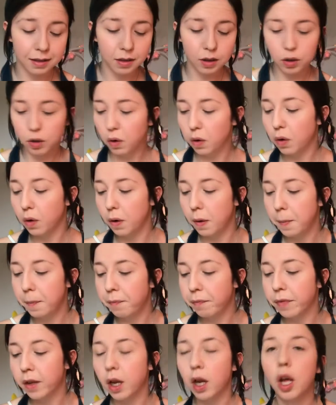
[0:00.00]
so
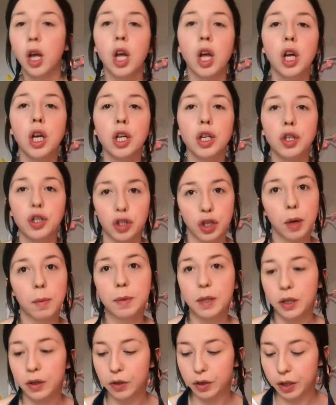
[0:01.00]

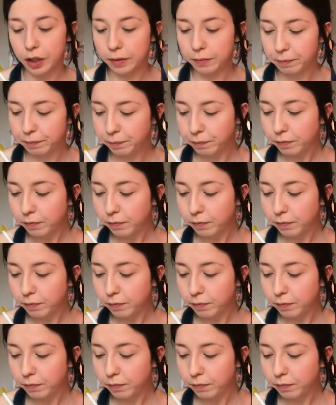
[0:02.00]
job's a good one.